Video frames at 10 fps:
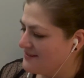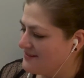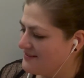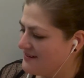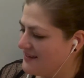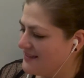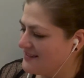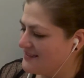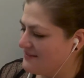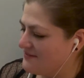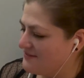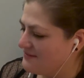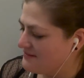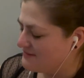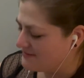All right, let's
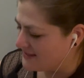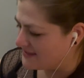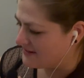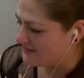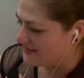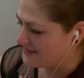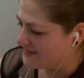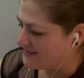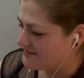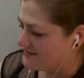have a listen.